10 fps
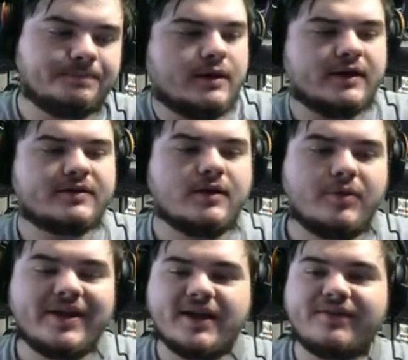Next up
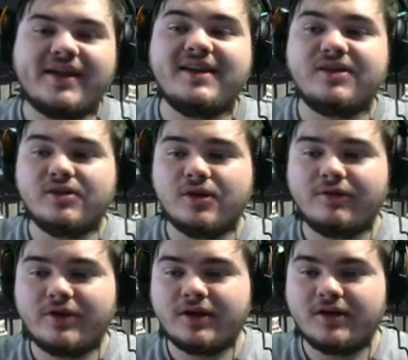we have another